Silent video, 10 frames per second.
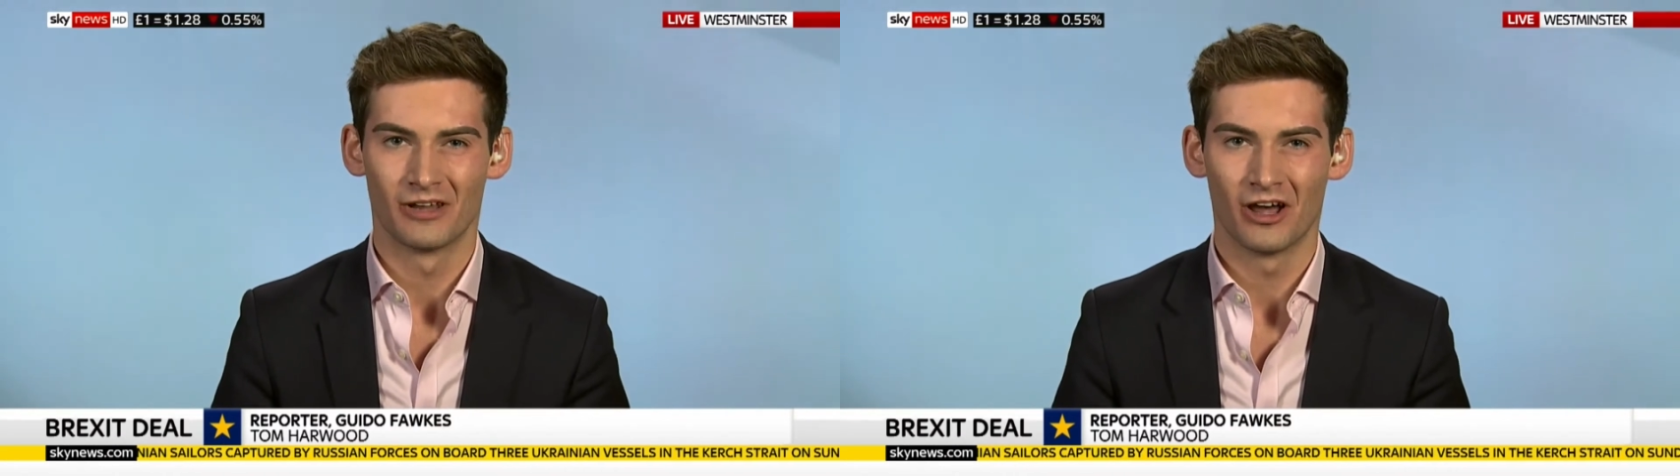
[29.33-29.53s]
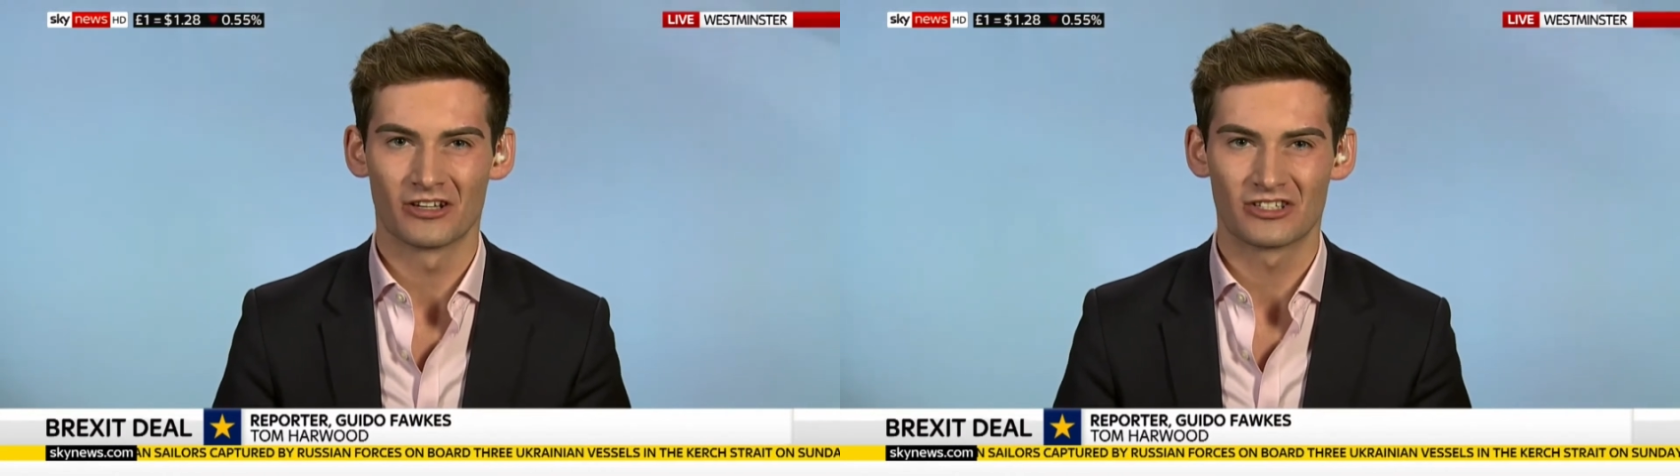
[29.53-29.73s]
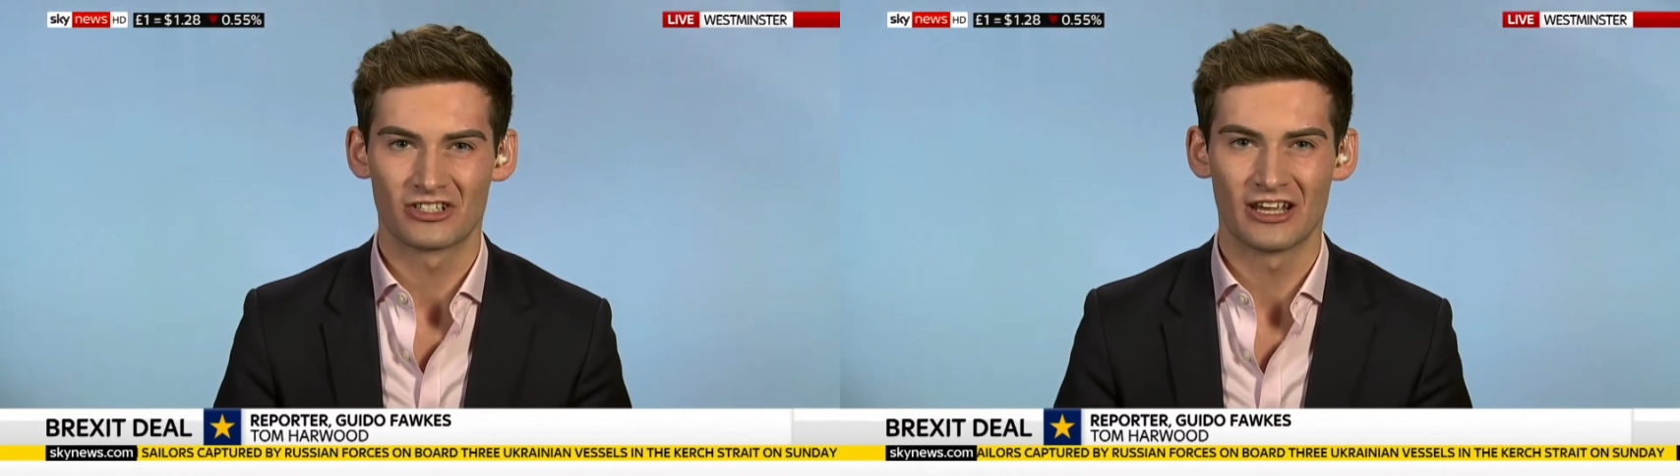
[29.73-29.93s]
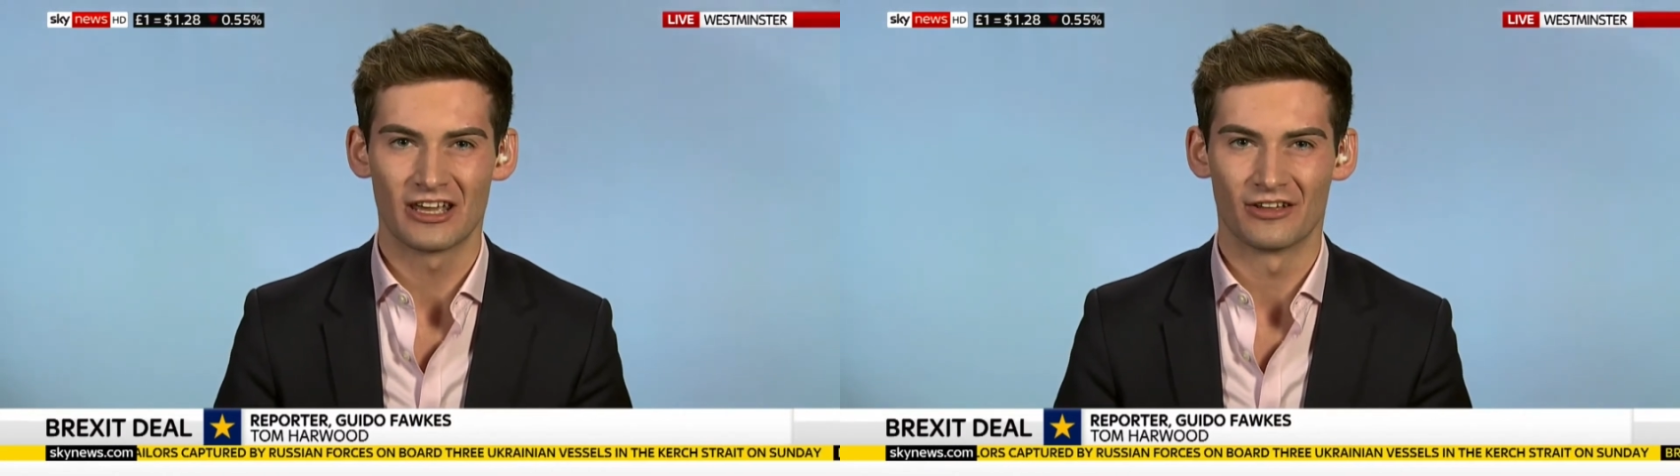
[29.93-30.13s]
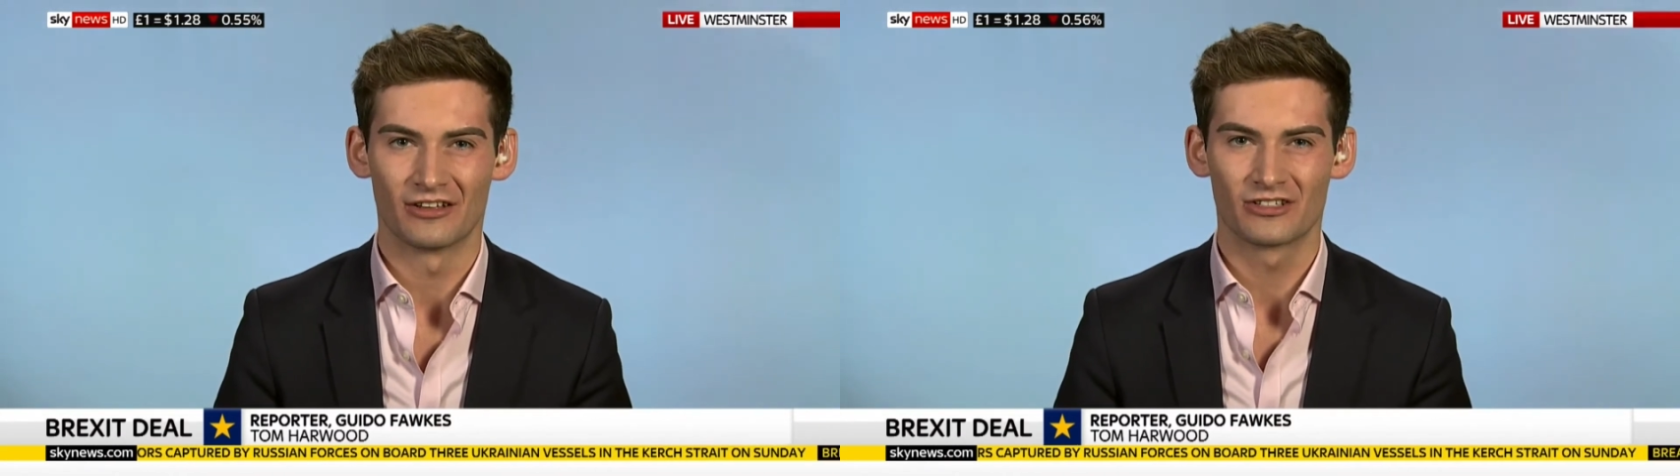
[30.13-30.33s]
last
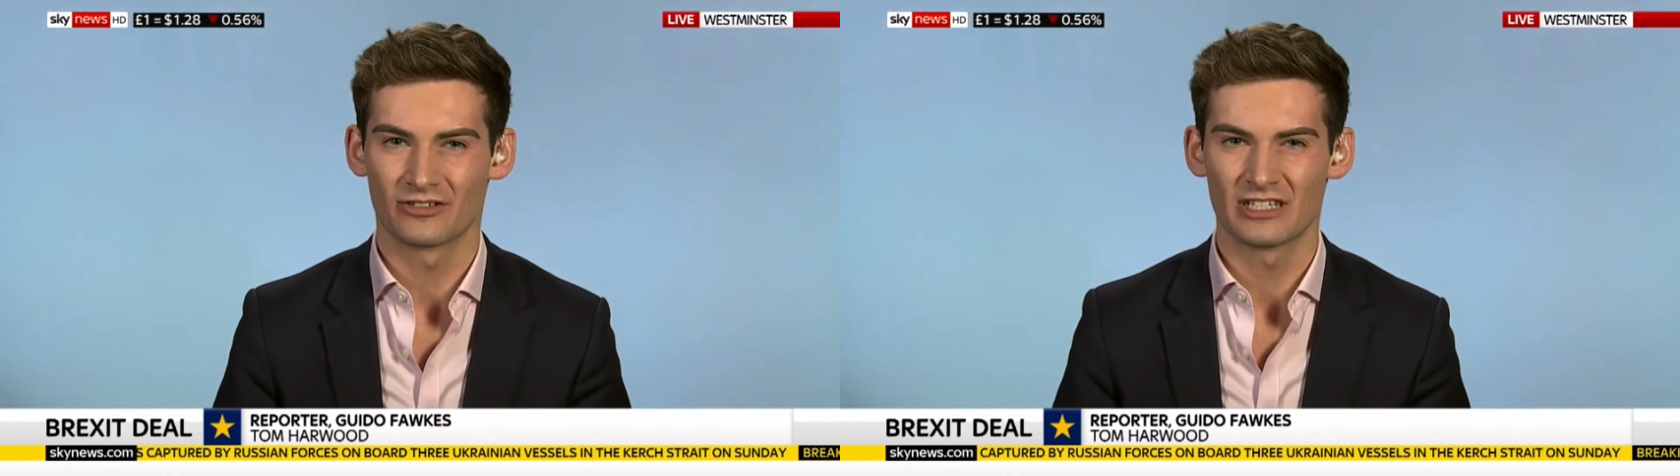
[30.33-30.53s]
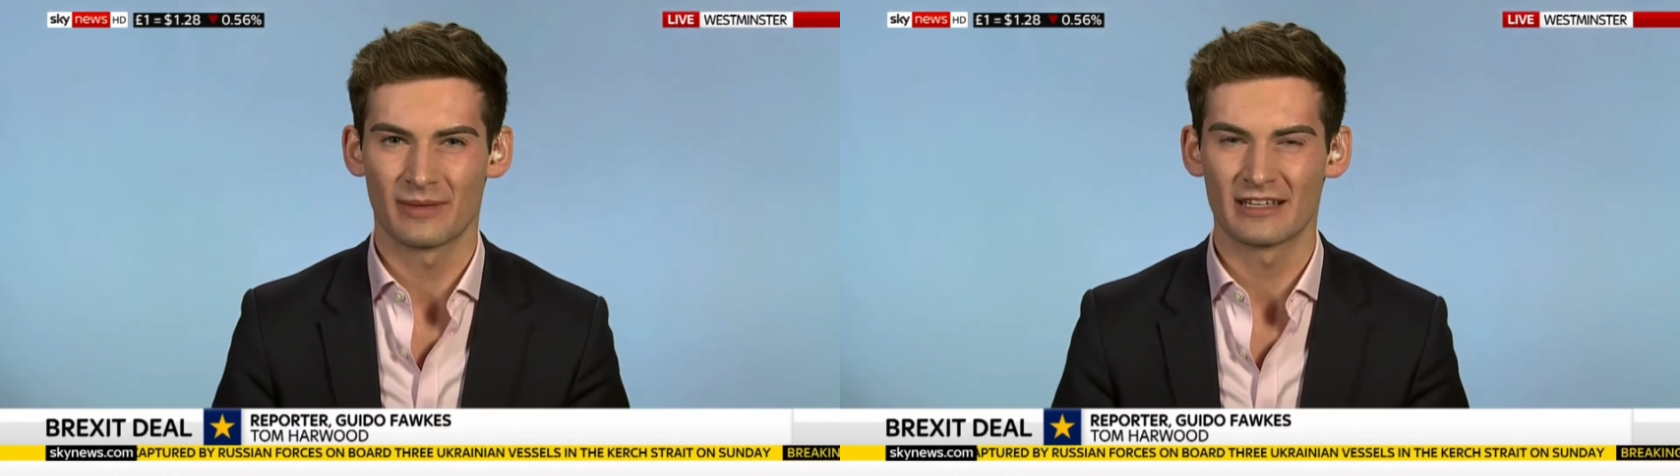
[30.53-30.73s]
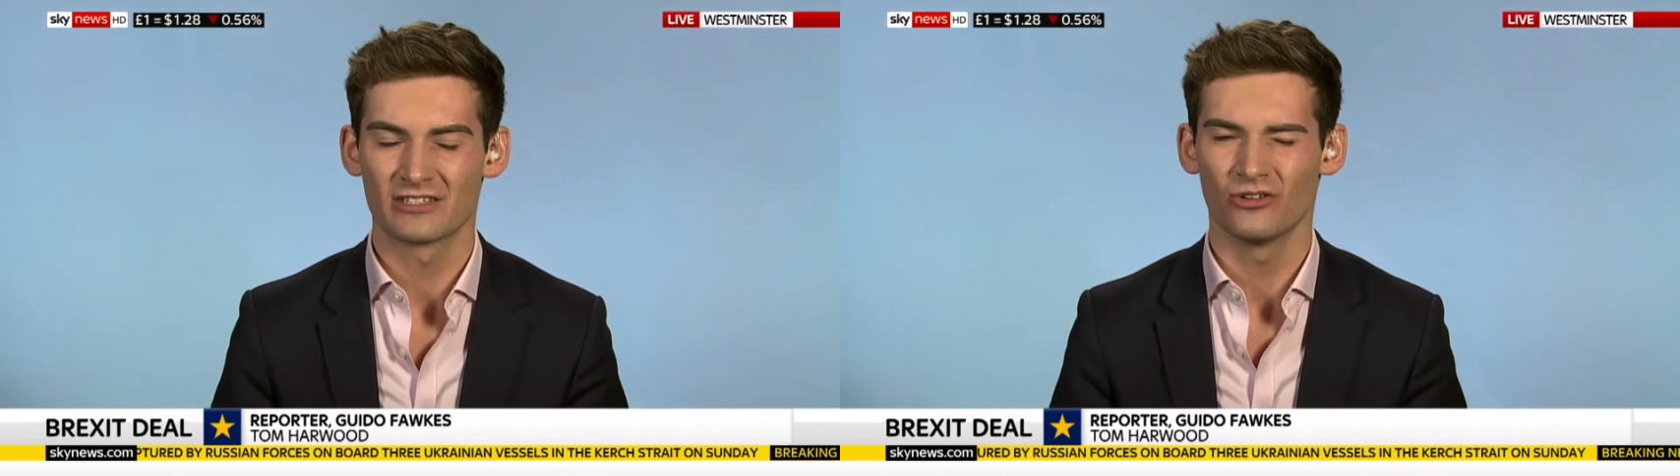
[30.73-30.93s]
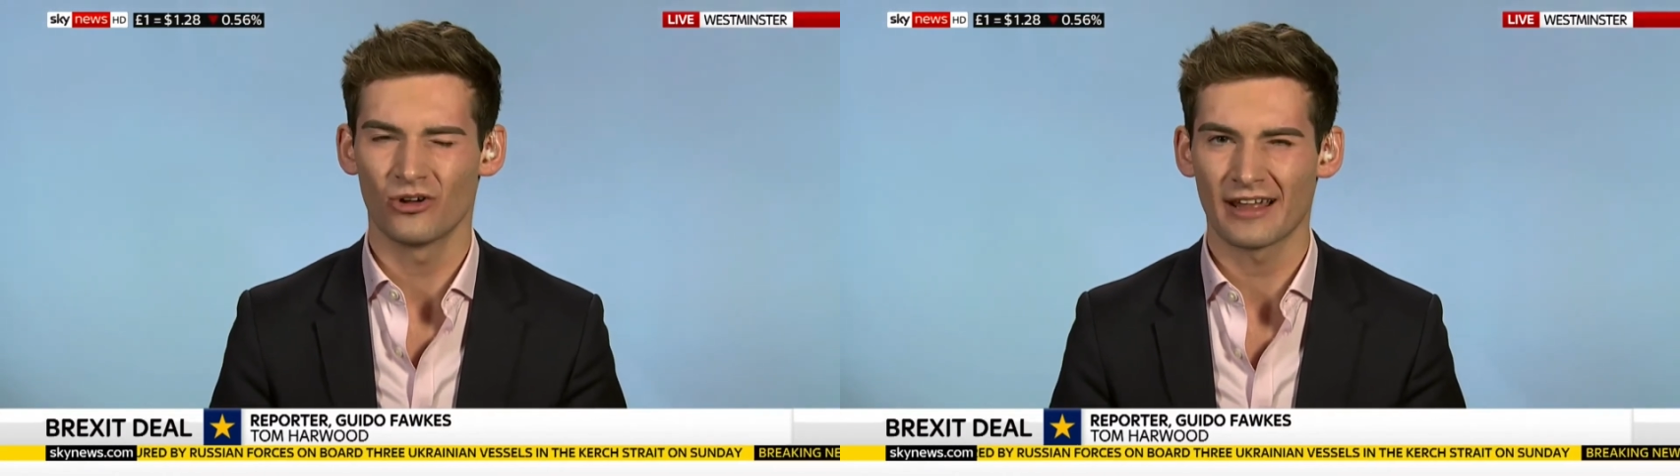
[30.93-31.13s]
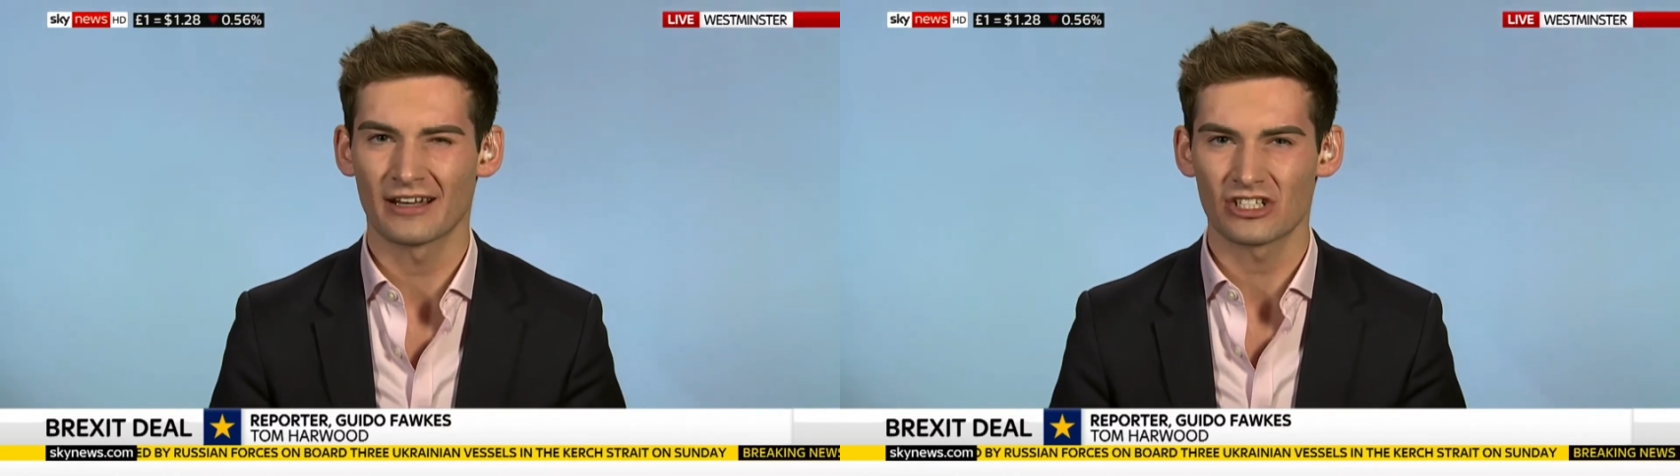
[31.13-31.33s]
year that Theresa May is
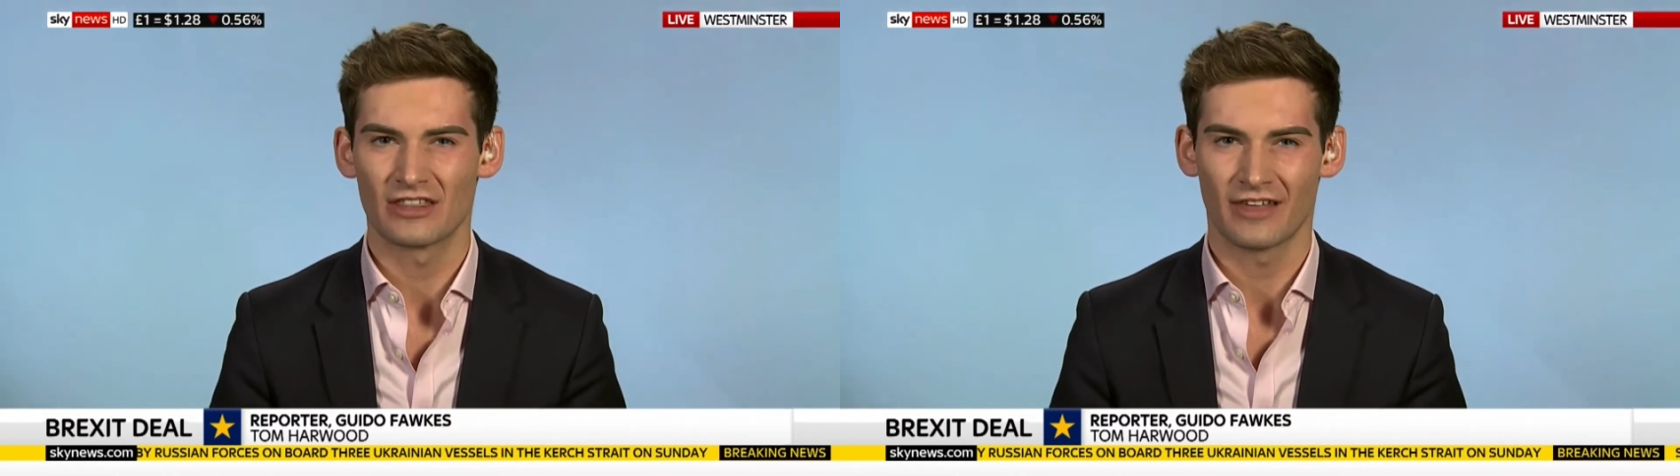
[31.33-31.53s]
not actually